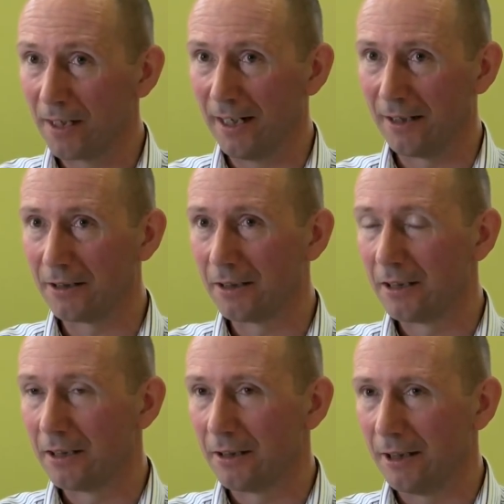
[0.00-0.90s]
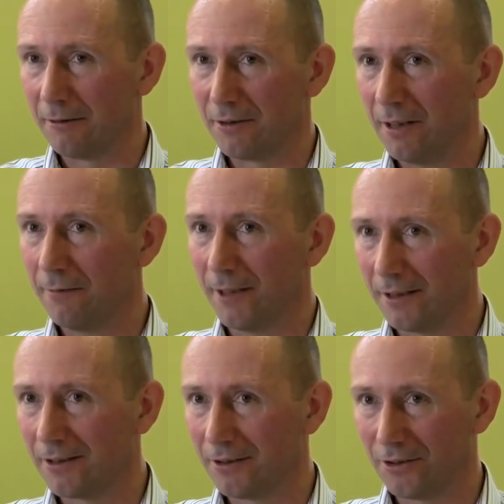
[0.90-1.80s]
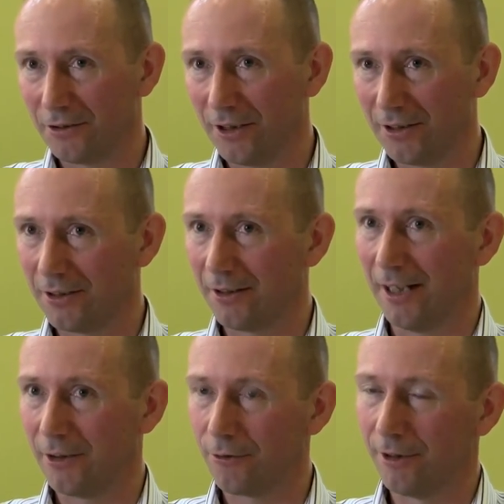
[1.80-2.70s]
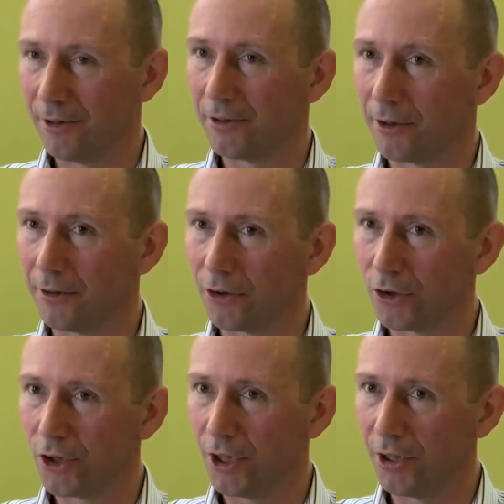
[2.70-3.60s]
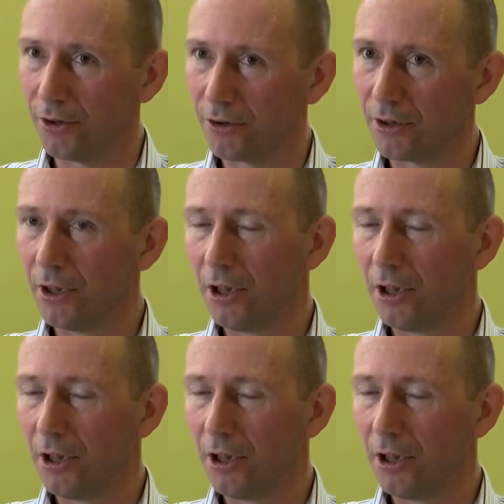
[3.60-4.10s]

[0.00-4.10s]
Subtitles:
And there's nothing to suggest that that trend is going to change.